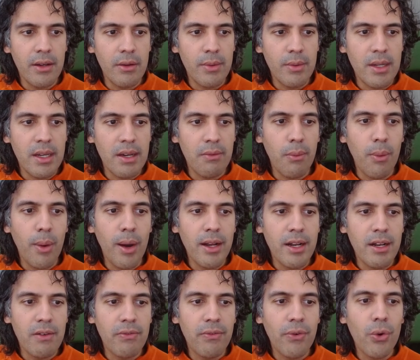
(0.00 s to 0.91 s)
We have 1
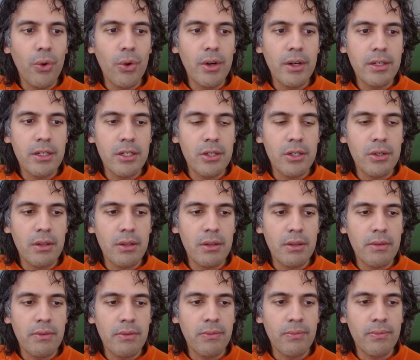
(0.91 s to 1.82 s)
and 4, 2 to
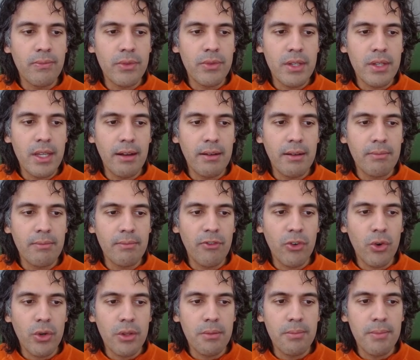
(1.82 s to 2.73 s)
the
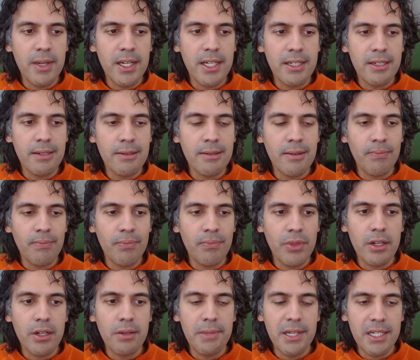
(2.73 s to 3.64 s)
fourth bit,
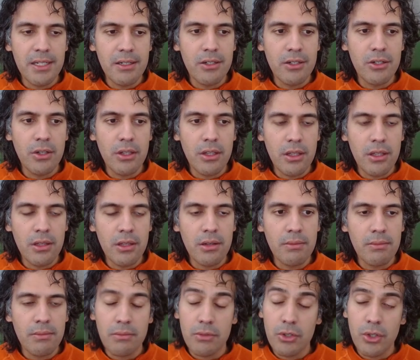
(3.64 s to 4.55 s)
third bit, 2
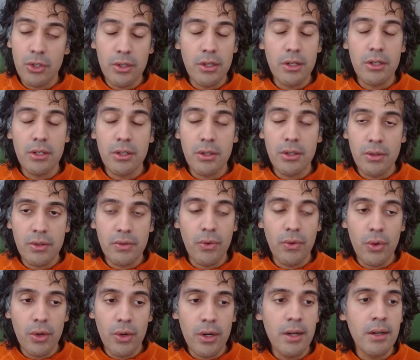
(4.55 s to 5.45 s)
to the 2 is
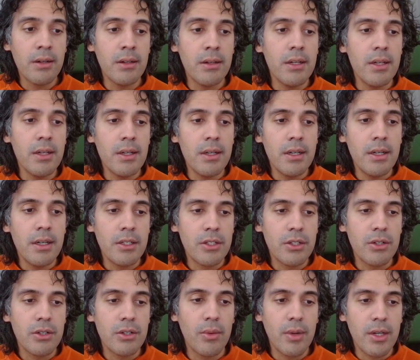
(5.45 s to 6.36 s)
4,
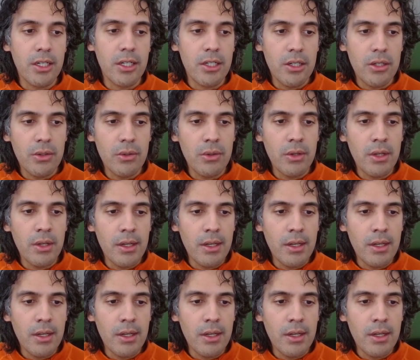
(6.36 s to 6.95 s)
0, 1, 2.